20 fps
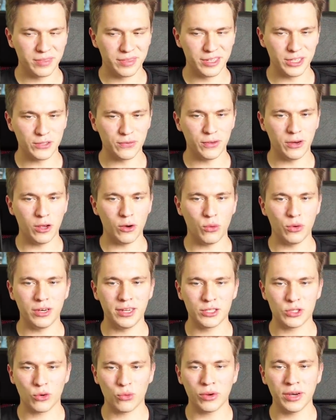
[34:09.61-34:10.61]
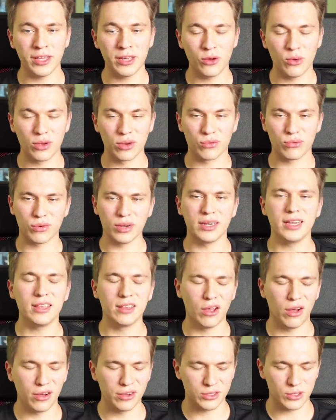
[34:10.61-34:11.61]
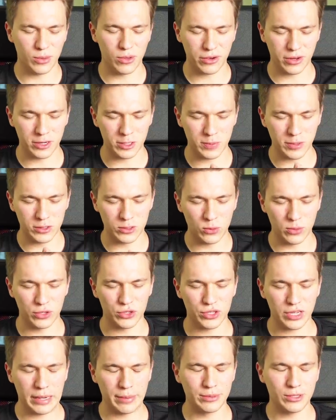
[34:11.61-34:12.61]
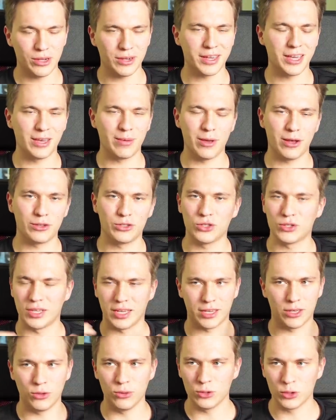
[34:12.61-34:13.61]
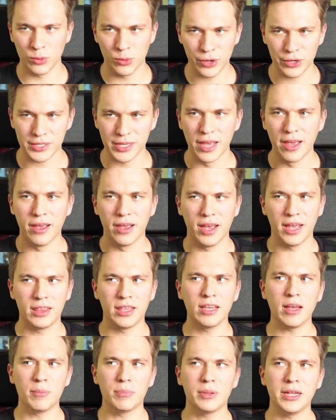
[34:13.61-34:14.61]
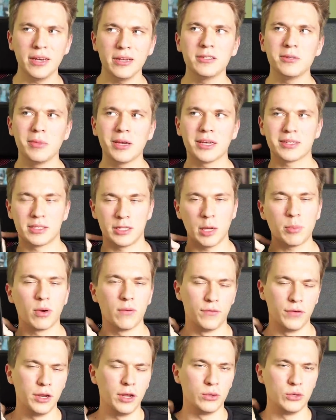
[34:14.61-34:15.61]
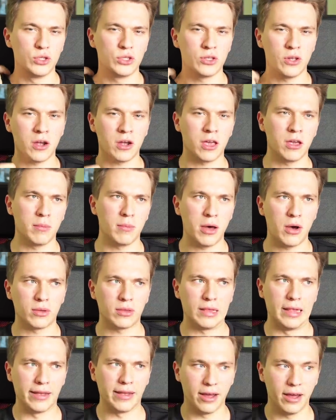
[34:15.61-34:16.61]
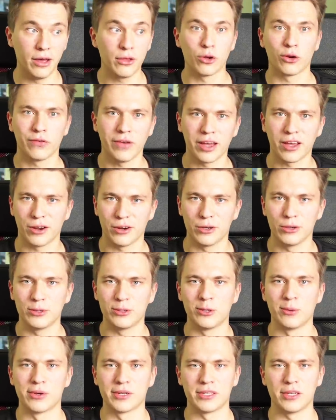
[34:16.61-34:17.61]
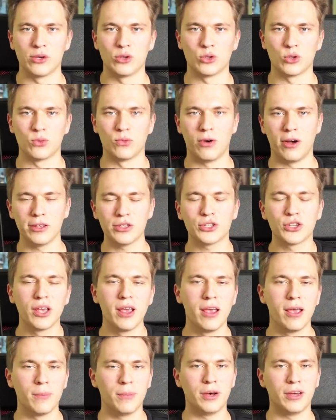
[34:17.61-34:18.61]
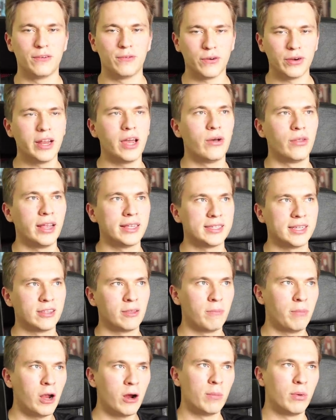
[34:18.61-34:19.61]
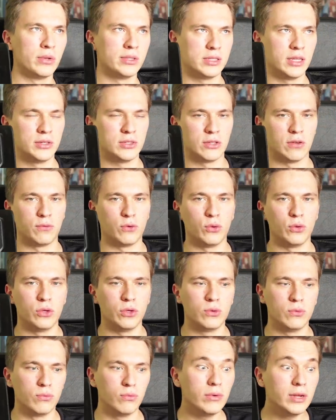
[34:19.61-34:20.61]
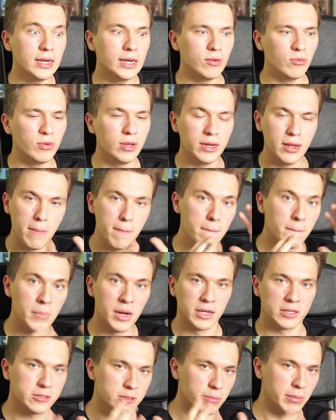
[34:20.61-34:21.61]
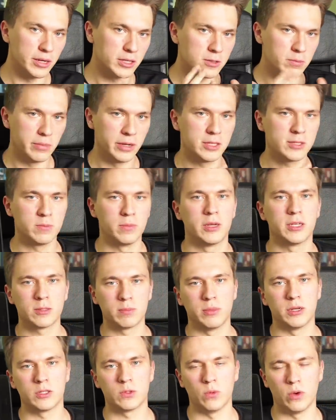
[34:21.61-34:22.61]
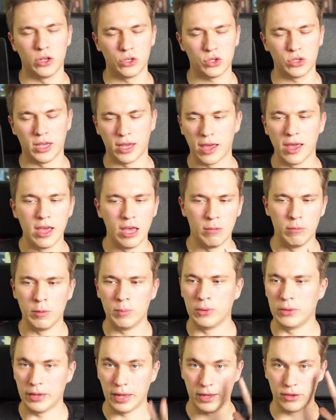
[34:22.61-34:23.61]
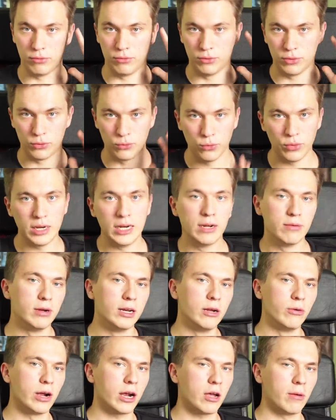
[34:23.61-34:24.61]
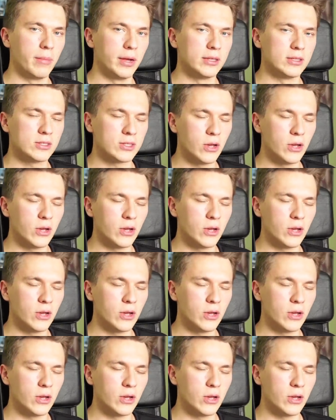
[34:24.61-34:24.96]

This video is already going really long, so I'm not going to spend too much time talking about just like YouTubers. I think I'm planning to make a separate video just talking about like other Vanguard YouTubers that you should watch, but for now that's like the bare bones list of who you really must watch, like people I really recommend.